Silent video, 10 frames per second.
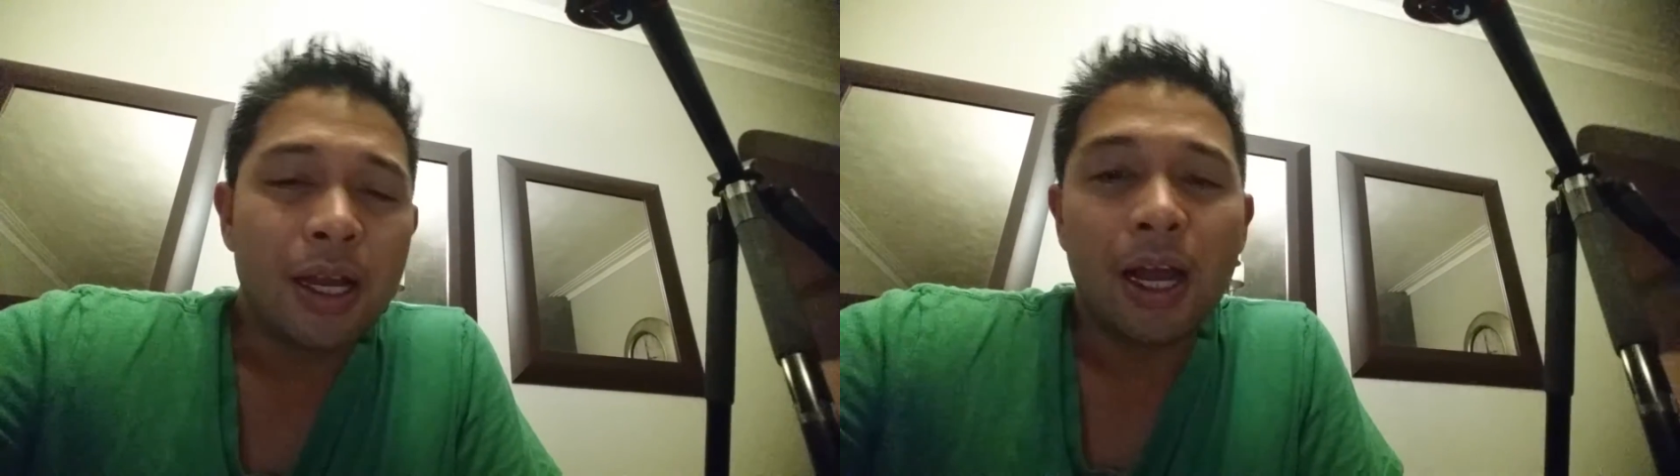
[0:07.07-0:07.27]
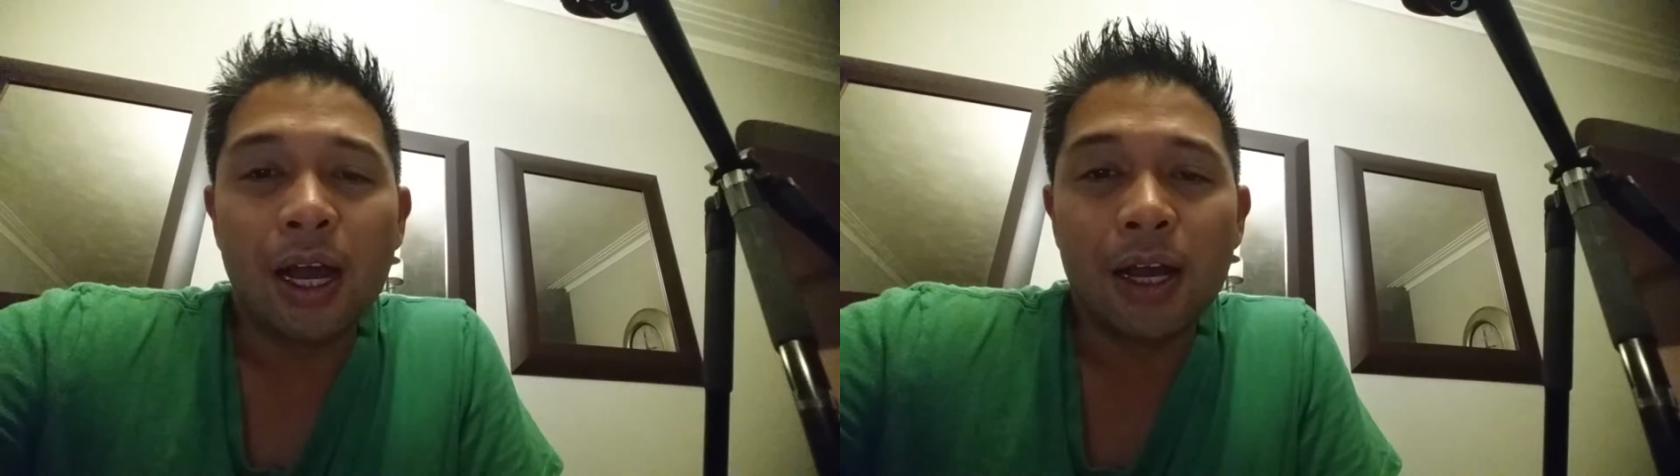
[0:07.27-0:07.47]

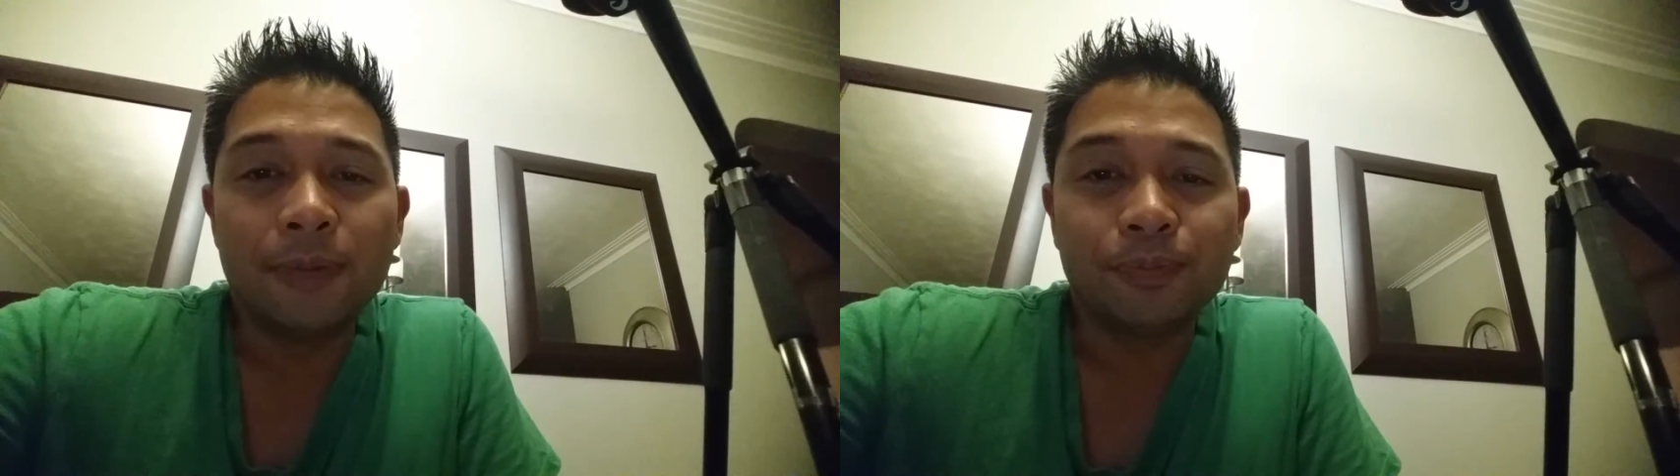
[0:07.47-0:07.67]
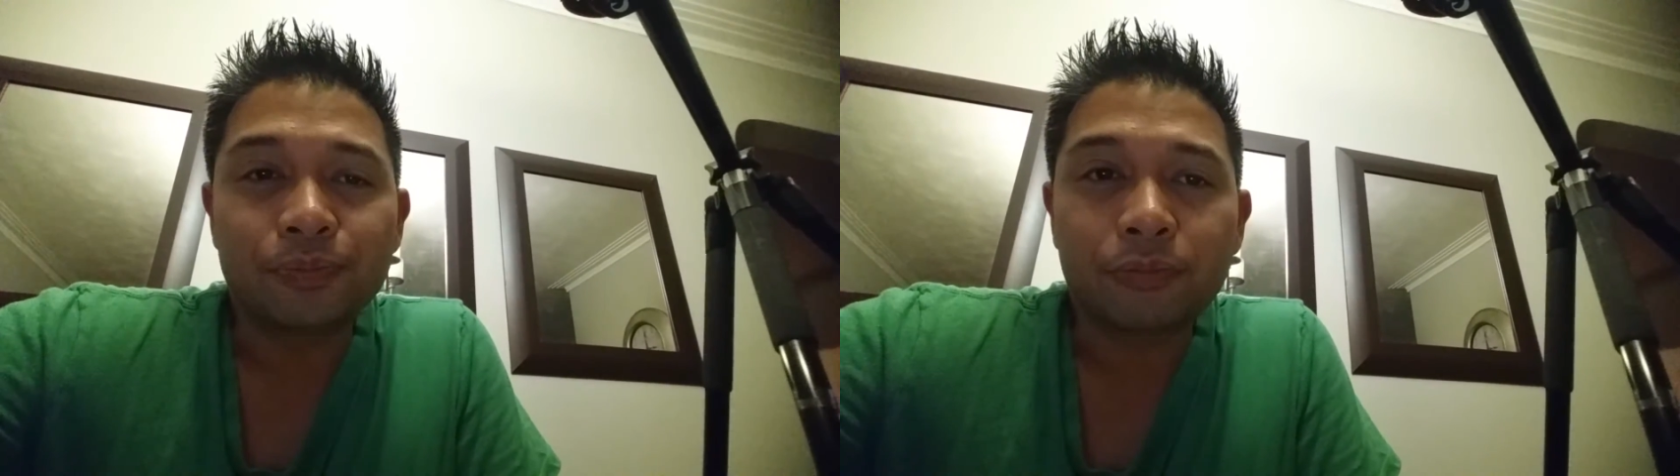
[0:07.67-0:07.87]

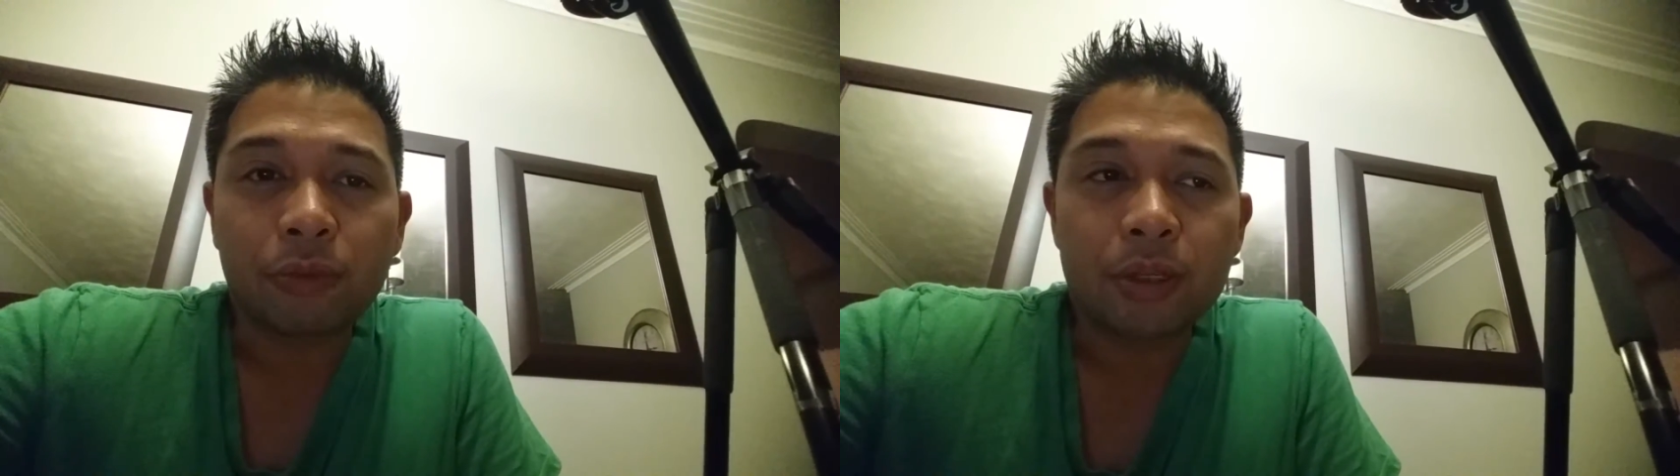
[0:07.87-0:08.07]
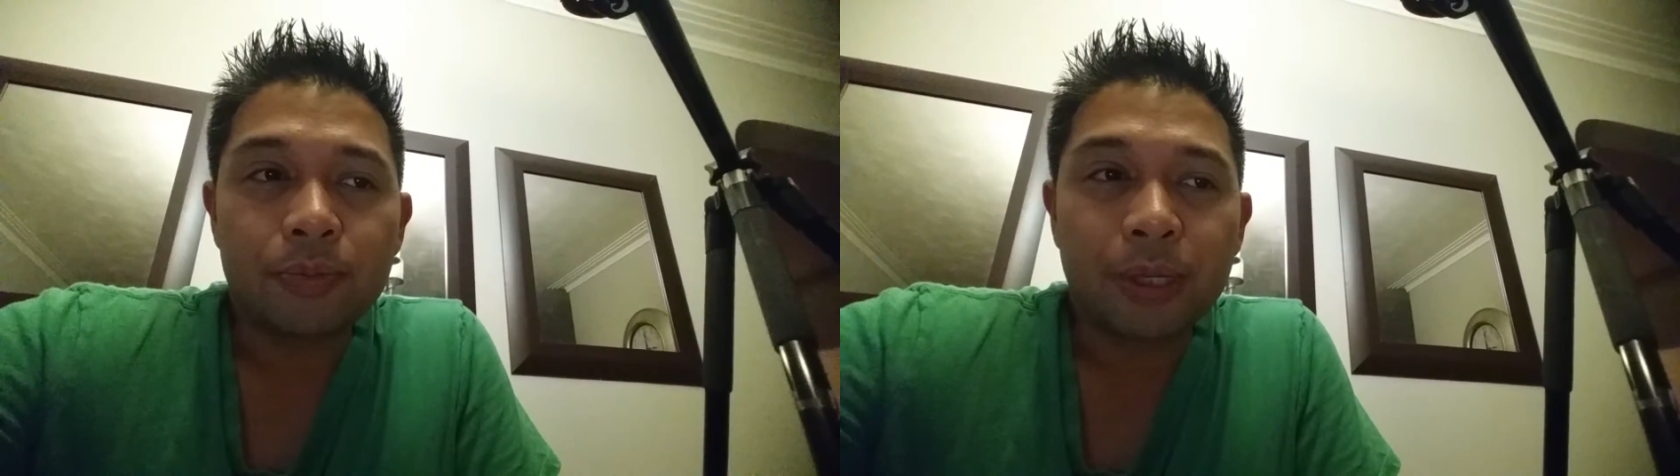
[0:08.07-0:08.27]
Um,
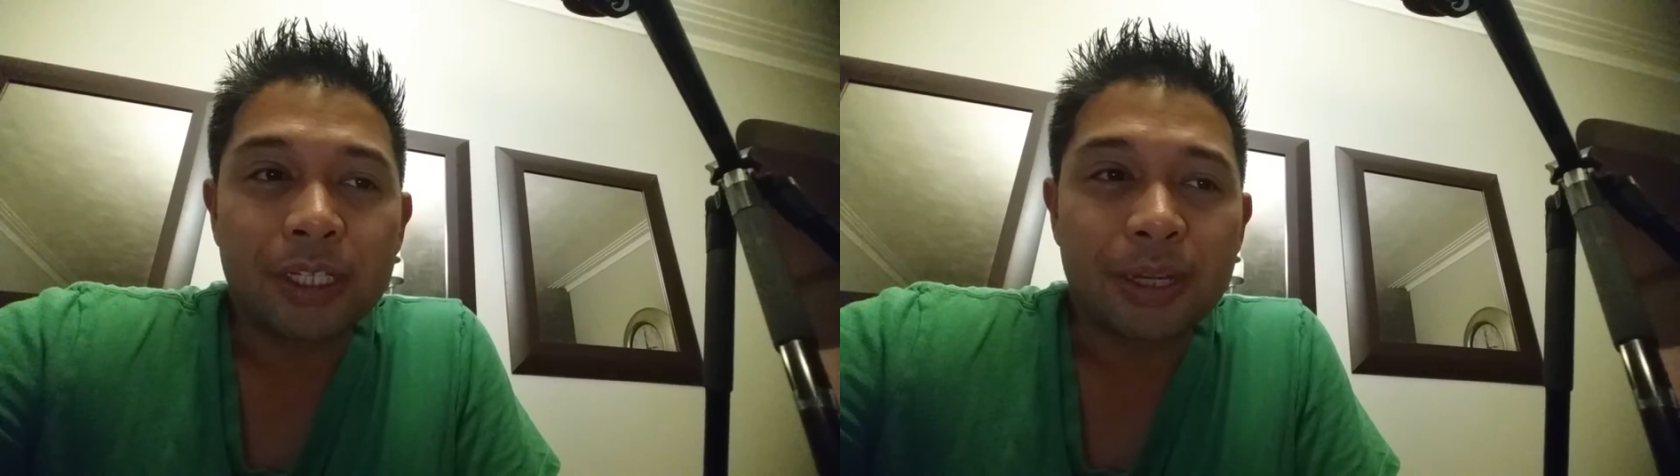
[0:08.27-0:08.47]
by the